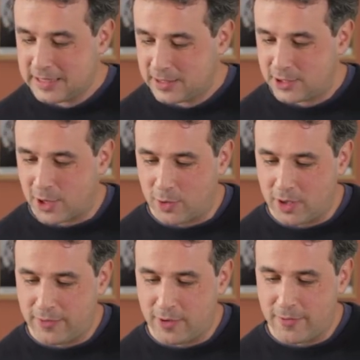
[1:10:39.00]
So
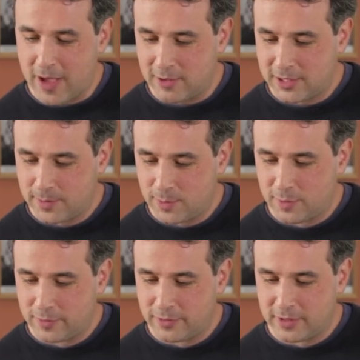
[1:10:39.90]
if you found the
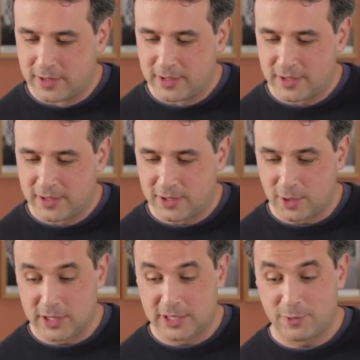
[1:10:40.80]
move
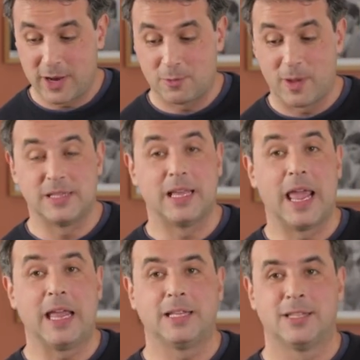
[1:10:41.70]

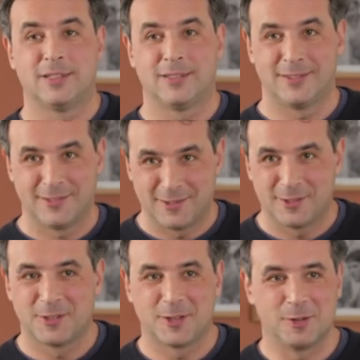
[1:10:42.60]
33-28,
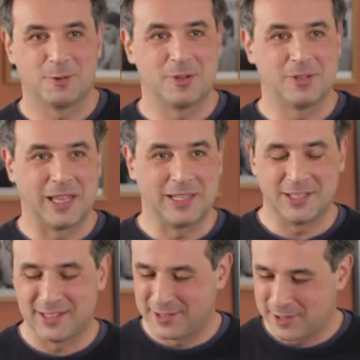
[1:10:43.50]

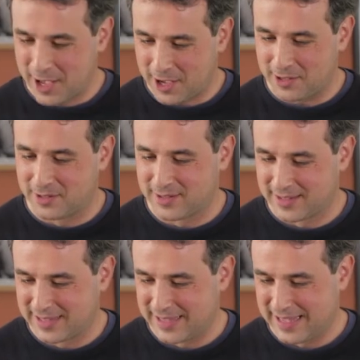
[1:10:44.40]
congratulations. So
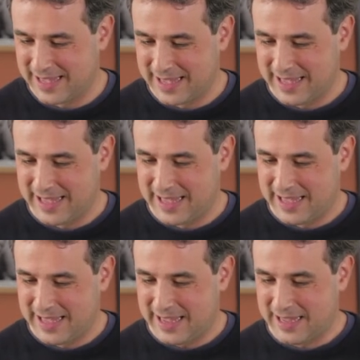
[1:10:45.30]

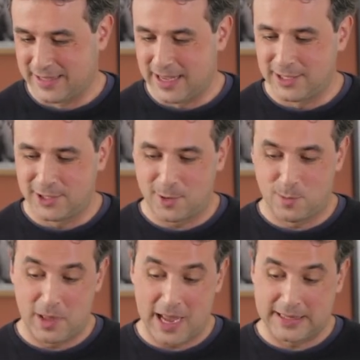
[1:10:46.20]
indeed, so
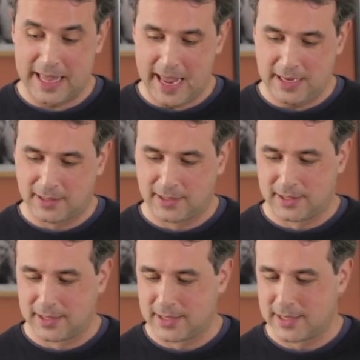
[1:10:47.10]
black
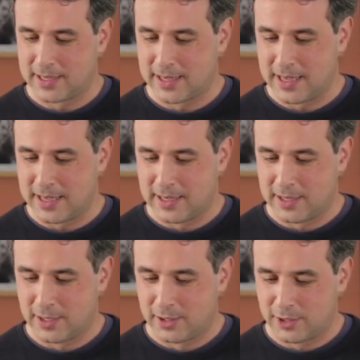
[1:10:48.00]
takes
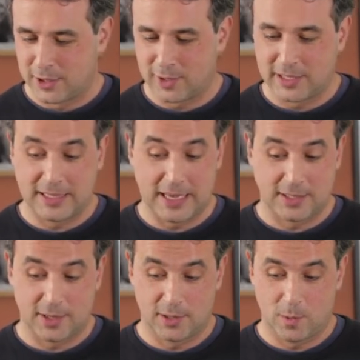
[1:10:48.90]

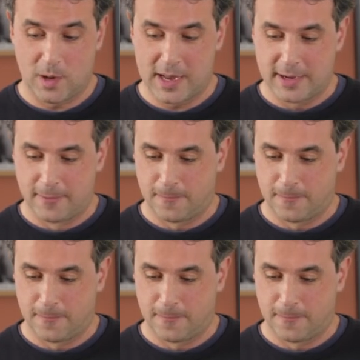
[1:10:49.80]
36-31,